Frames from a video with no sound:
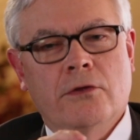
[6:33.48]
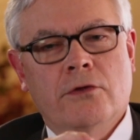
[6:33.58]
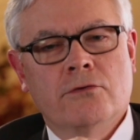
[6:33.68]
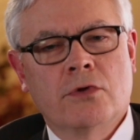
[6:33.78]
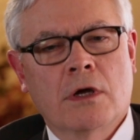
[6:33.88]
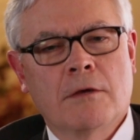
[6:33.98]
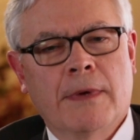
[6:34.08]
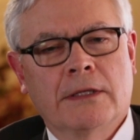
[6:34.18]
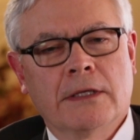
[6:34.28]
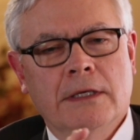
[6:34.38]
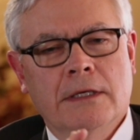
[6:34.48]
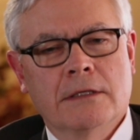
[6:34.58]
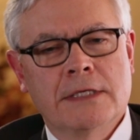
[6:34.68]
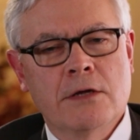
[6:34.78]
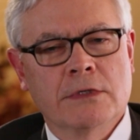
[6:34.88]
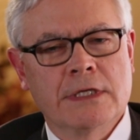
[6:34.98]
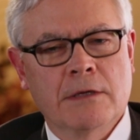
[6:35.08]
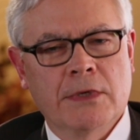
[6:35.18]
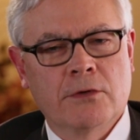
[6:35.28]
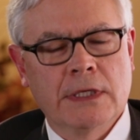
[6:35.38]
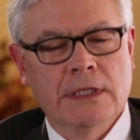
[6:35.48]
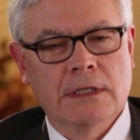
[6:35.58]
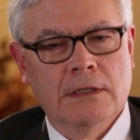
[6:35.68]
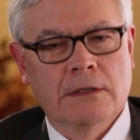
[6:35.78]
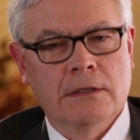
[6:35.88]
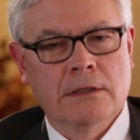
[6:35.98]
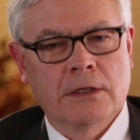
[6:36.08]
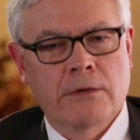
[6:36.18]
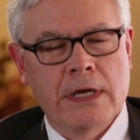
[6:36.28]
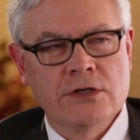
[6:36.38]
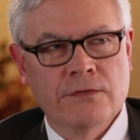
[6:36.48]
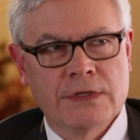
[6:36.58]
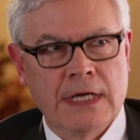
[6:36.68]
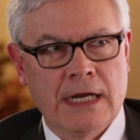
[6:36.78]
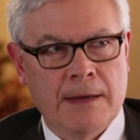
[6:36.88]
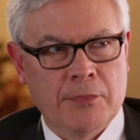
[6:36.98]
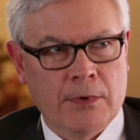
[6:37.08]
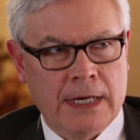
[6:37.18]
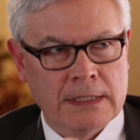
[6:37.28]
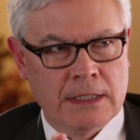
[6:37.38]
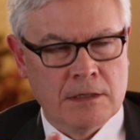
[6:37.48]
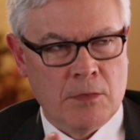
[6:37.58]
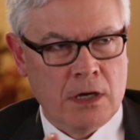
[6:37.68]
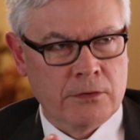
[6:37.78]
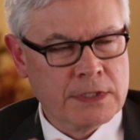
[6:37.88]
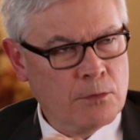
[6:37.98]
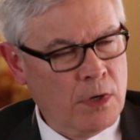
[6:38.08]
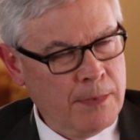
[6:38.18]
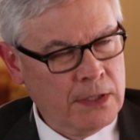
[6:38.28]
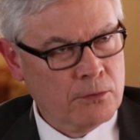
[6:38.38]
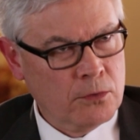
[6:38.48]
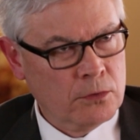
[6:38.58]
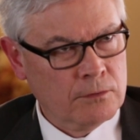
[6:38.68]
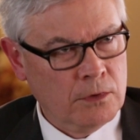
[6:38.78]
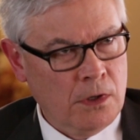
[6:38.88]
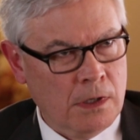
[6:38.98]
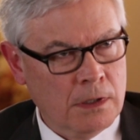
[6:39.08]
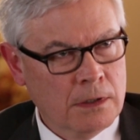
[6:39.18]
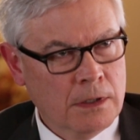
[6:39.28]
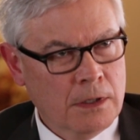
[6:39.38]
you talk about the sequencing between the creation of the state apparatus and democracy. What about the rule of law?